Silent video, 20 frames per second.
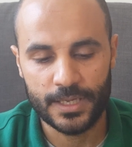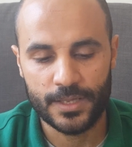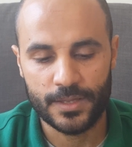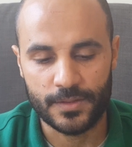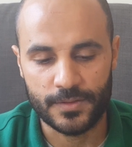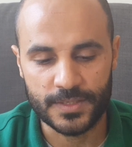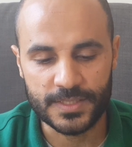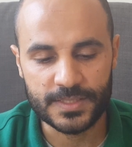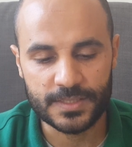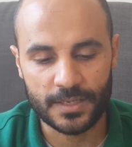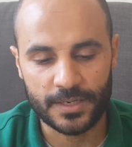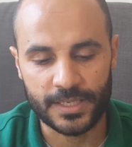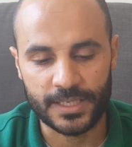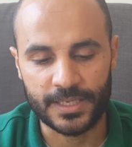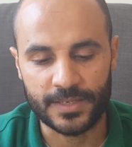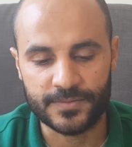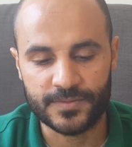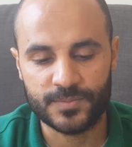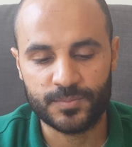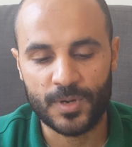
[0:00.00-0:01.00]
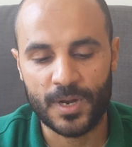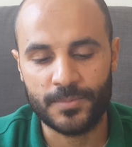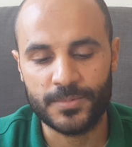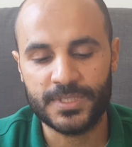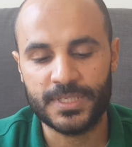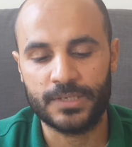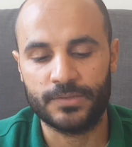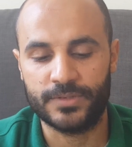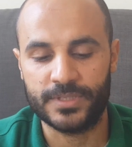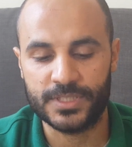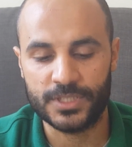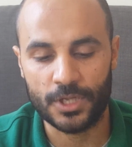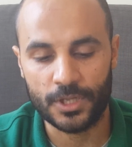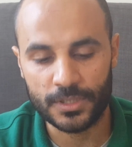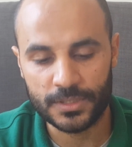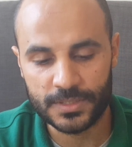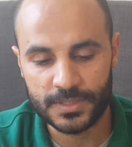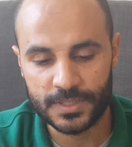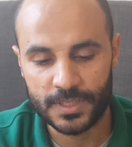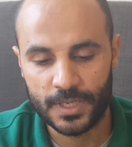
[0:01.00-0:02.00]
This study gives promising
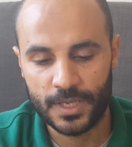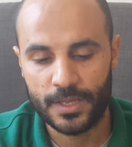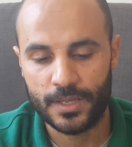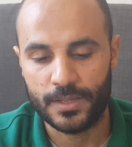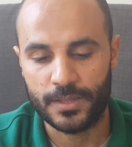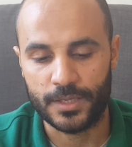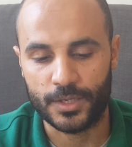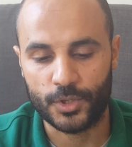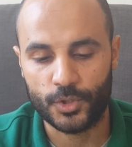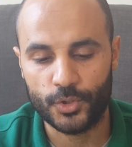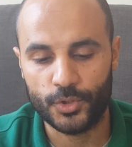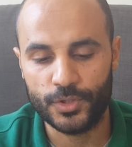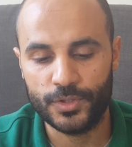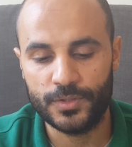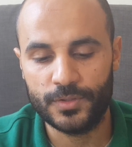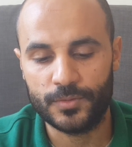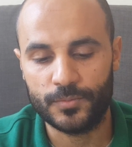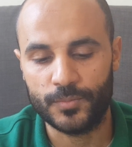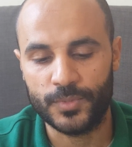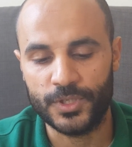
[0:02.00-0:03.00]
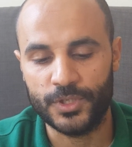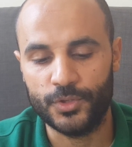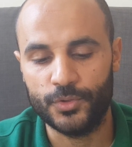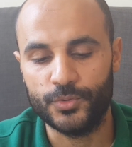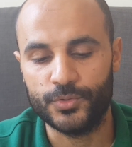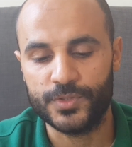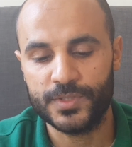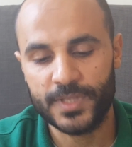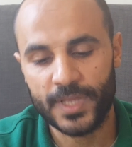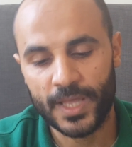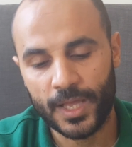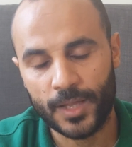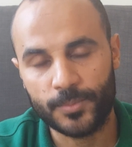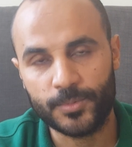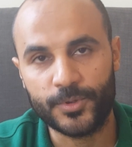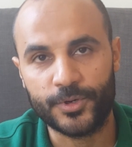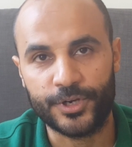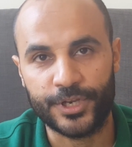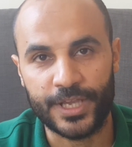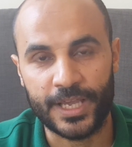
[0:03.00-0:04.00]
results that could be used to help
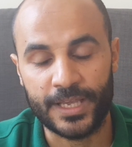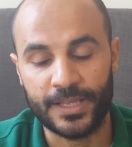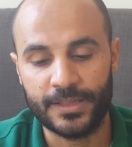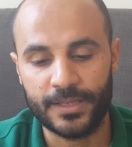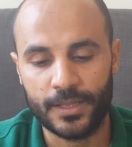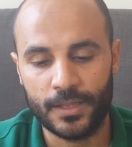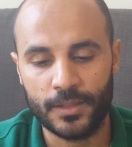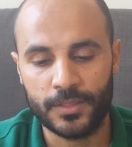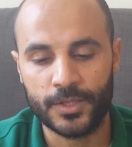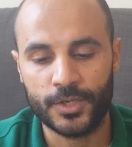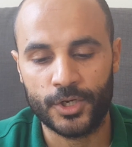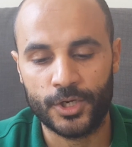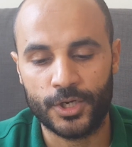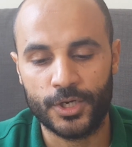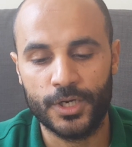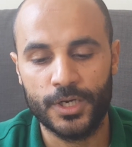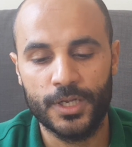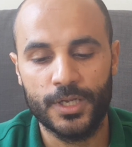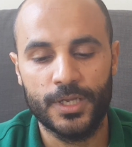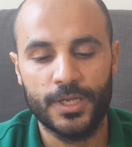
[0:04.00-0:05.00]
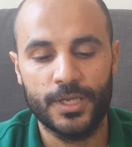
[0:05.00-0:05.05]
create healthcare